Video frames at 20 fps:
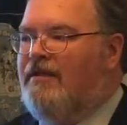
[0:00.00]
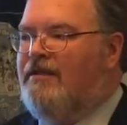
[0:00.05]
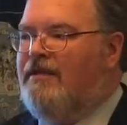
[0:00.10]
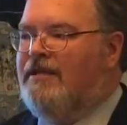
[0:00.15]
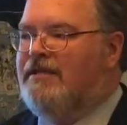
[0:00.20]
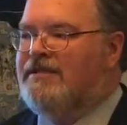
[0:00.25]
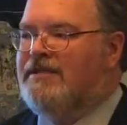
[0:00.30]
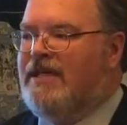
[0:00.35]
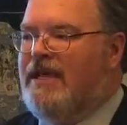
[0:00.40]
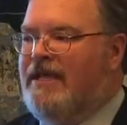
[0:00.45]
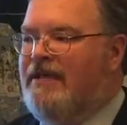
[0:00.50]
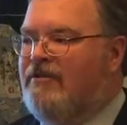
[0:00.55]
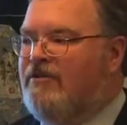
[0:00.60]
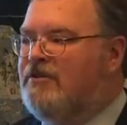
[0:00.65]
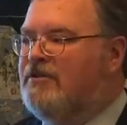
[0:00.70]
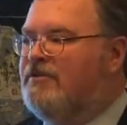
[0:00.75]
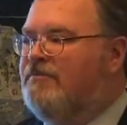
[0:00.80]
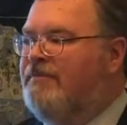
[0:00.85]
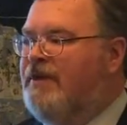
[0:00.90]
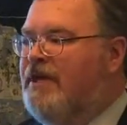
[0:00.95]
The
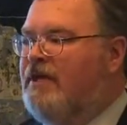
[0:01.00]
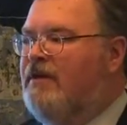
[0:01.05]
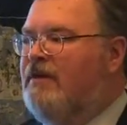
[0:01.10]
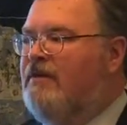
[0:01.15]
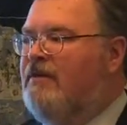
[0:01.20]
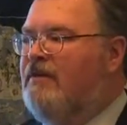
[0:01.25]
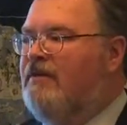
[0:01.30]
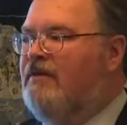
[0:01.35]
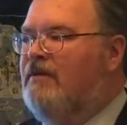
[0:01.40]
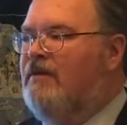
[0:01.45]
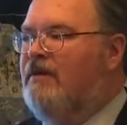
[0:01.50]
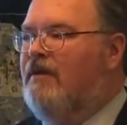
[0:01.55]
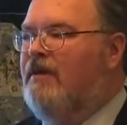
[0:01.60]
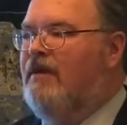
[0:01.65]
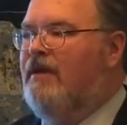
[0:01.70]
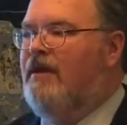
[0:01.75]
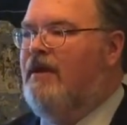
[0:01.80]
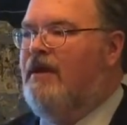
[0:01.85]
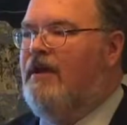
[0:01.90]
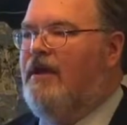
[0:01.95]
salesman
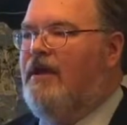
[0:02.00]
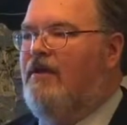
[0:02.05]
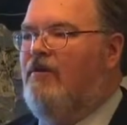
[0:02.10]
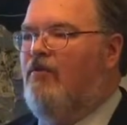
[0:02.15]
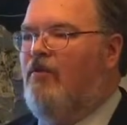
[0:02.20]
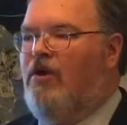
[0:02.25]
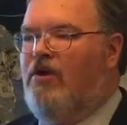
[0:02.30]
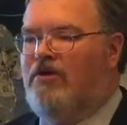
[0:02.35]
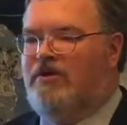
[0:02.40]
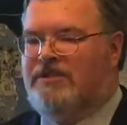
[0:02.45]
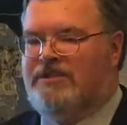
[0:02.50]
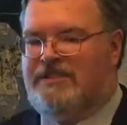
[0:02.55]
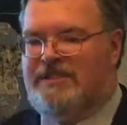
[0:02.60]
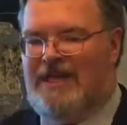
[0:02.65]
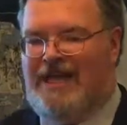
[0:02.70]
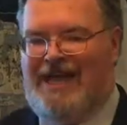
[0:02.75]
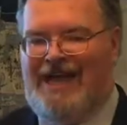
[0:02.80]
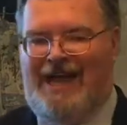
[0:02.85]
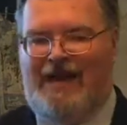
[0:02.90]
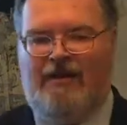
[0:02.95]
works
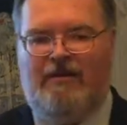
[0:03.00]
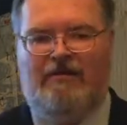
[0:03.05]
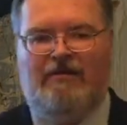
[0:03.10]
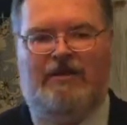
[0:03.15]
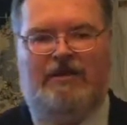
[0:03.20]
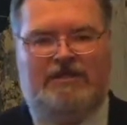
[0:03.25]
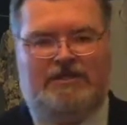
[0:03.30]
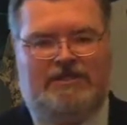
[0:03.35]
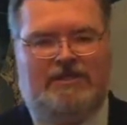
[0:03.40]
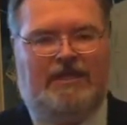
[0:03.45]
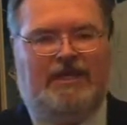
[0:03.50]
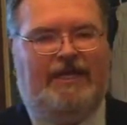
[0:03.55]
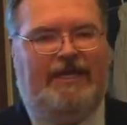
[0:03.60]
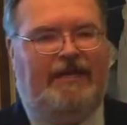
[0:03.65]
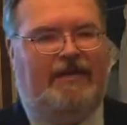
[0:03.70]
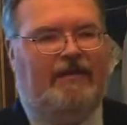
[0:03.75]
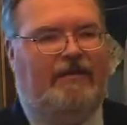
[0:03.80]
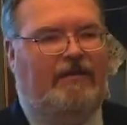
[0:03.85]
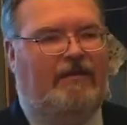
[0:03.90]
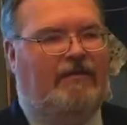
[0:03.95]
tirelessly
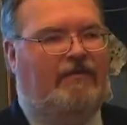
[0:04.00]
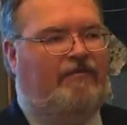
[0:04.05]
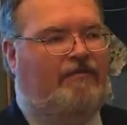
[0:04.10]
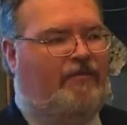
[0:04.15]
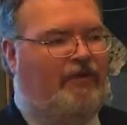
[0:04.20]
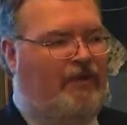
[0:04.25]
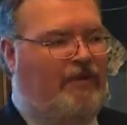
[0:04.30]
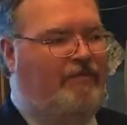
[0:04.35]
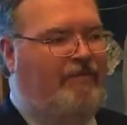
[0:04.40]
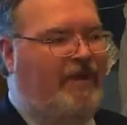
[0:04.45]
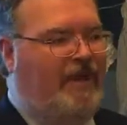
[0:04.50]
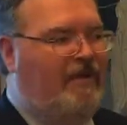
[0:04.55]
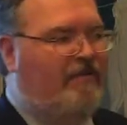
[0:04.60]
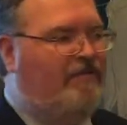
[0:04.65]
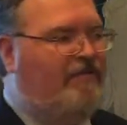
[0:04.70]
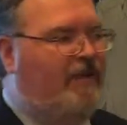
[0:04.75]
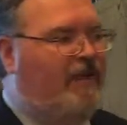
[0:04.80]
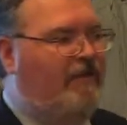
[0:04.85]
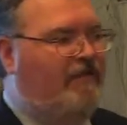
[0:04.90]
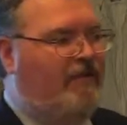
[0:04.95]
for the
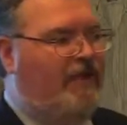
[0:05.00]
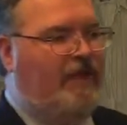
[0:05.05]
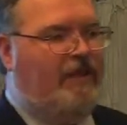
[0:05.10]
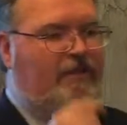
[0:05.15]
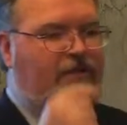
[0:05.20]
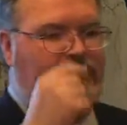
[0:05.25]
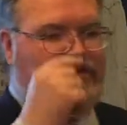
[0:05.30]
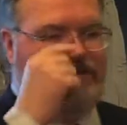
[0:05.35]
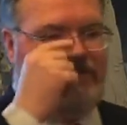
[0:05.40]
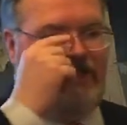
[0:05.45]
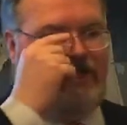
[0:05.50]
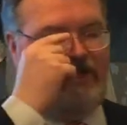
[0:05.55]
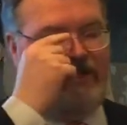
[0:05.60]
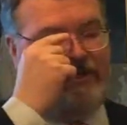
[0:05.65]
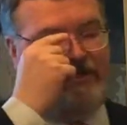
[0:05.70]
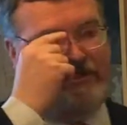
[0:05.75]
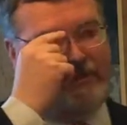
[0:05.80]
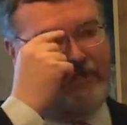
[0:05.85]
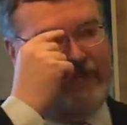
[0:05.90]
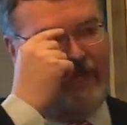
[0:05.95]
benefit of others.
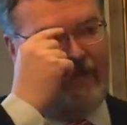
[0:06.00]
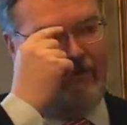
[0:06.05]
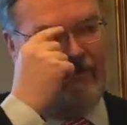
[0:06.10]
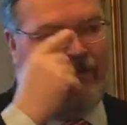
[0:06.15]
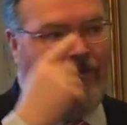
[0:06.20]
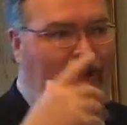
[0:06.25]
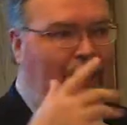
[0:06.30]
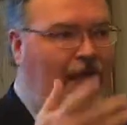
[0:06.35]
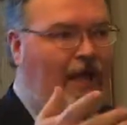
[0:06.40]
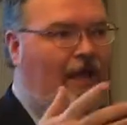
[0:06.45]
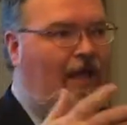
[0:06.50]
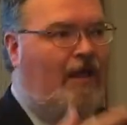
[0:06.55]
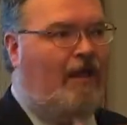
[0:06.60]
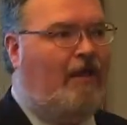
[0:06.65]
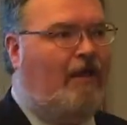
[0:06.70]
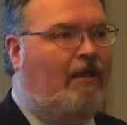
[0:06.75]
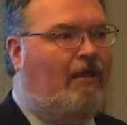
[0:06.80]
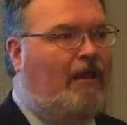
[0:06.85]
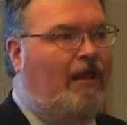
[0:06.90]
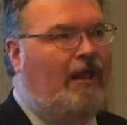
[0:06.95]
You say,
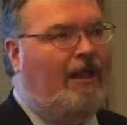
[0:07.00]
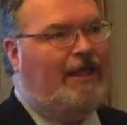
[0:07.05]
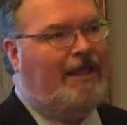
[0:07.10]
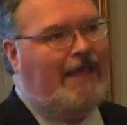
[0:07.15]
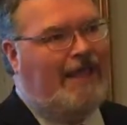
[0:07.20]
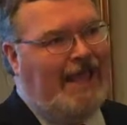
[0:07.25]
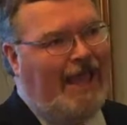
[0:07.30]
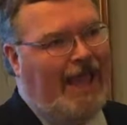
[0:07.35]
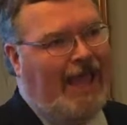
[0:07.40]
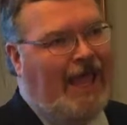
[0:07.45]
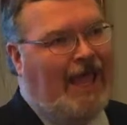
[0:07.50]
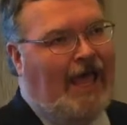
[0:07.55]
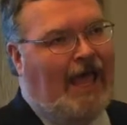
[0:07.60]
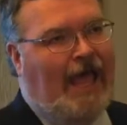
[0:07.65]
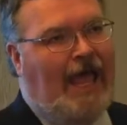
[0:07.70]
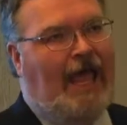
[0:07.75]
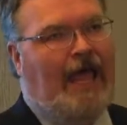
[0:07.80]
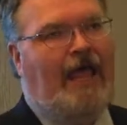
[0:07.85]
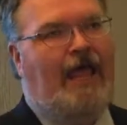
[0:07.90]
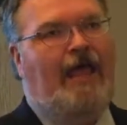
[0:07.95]
well,
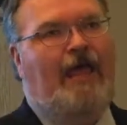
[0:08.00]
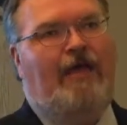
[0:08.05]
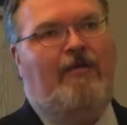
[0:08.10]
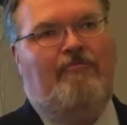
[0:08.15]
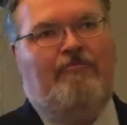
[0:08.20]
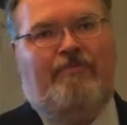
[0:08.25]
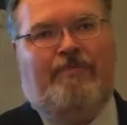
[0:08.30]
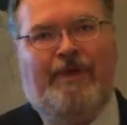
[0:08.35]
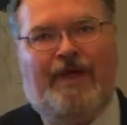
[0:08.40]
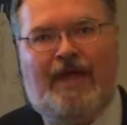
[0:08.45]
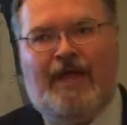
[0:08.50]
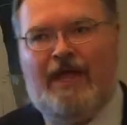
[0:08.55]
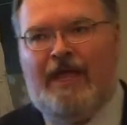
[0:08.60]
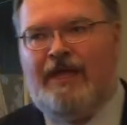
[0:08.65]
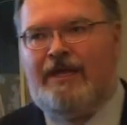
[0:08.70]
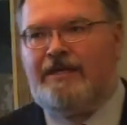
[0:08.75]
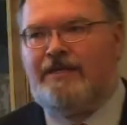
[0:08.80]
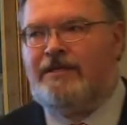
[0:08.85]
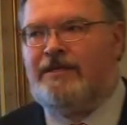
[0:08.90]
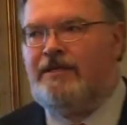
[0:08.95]
yeah,
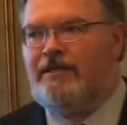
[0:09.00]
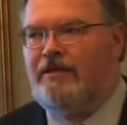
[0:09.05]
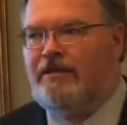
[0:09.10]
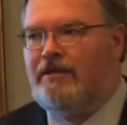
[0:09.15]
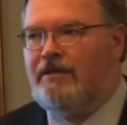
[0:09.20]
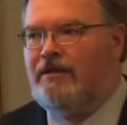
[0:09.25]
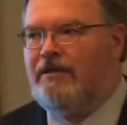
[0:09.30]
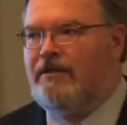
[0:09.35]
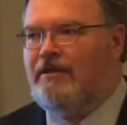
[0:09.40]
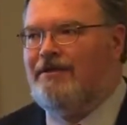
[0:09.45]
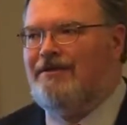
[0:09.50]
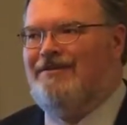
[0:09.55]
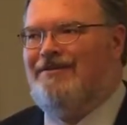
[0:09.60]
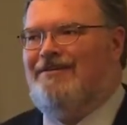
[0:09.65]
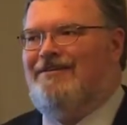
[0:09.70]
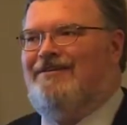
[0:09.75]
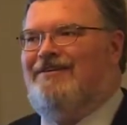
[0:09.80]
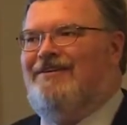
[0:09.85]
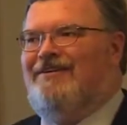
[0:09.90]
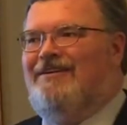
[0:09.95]
but
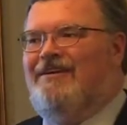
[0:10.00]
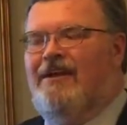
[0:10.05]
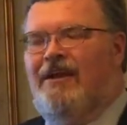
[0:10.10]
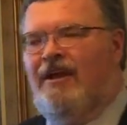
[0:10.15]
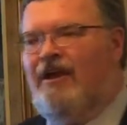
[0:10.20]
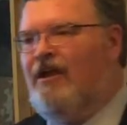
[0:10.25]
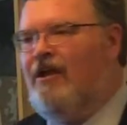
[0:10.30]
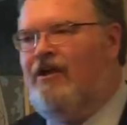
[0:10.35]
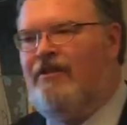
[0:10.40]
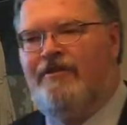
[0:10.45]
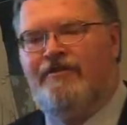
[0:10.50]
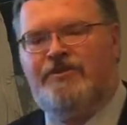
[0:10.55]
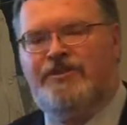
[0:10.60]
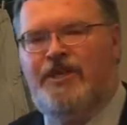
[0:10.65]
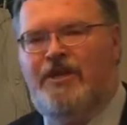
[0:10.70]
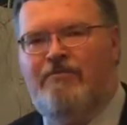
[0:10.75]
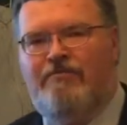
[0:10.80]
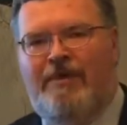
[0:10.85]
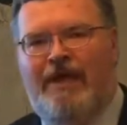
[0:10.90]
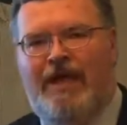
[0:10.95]
no, there's
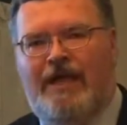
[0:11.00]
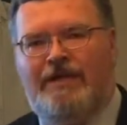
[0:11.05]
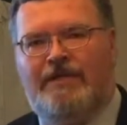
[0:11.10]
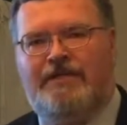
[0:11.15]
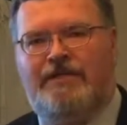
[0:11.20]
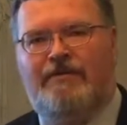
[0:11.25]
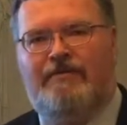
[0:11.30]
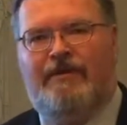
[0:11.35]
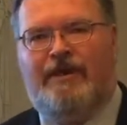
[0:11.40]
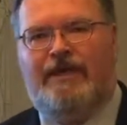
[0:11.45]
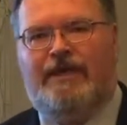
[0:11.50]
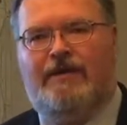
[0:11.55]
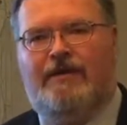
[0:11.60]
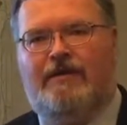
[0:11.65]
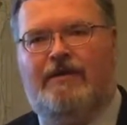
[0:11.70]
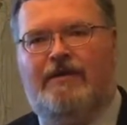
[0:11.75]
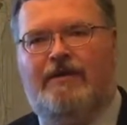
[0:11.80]
no but to it.